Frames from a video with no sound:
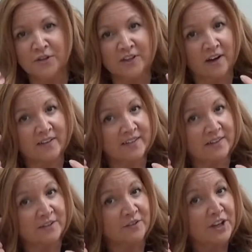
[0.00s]
using our
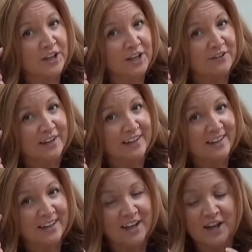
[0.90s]
sense of hearing
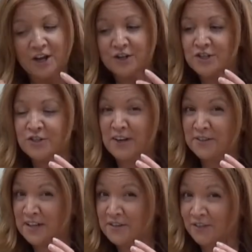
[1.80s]
to try
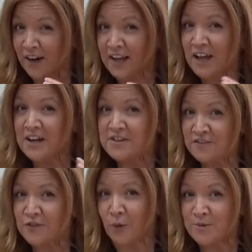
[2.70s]
to identify
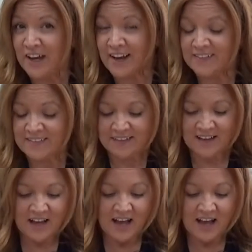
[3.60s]
different objects.